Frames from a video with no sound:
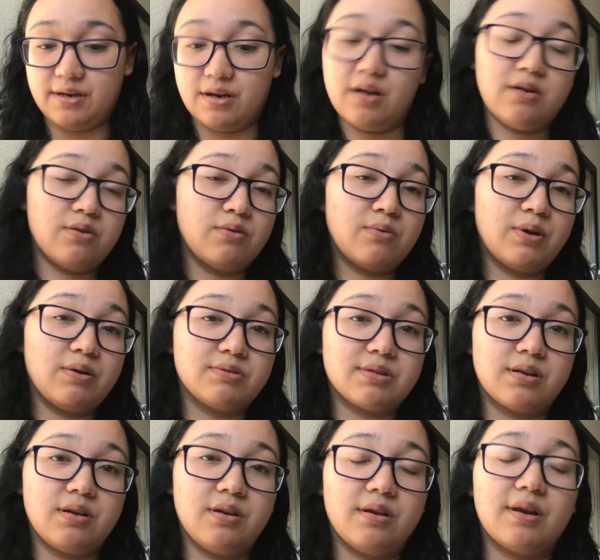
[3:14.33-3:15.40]
not know what I was
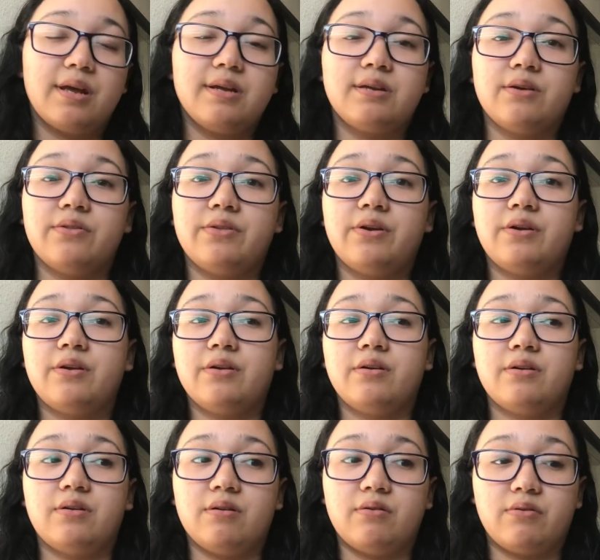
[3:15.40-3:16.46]
going to look like down there
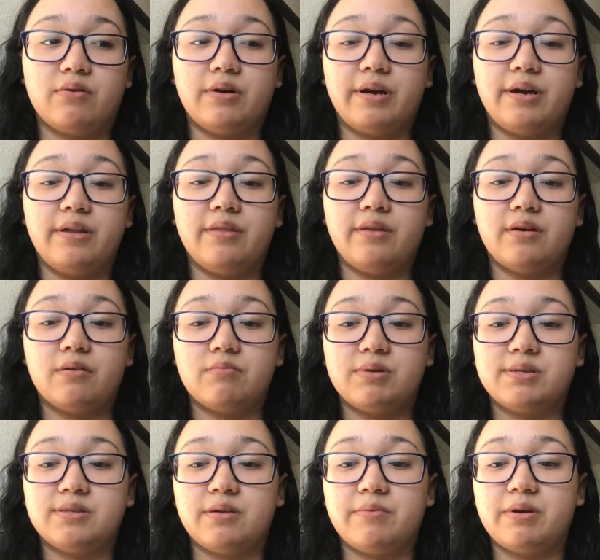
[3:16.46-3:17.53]
or anything on my
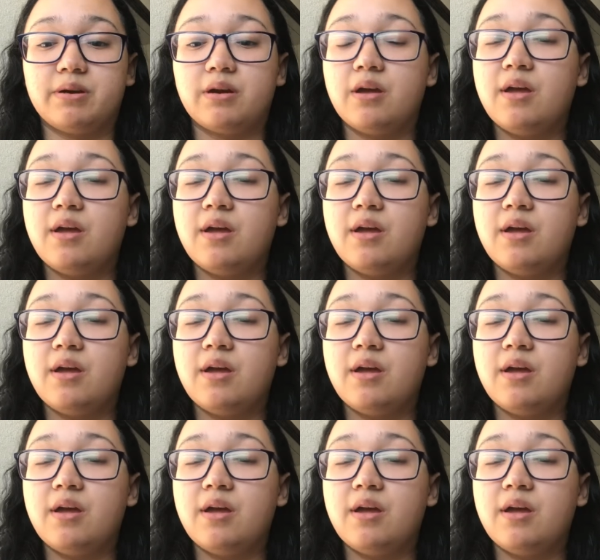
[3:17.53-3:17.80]
stomach.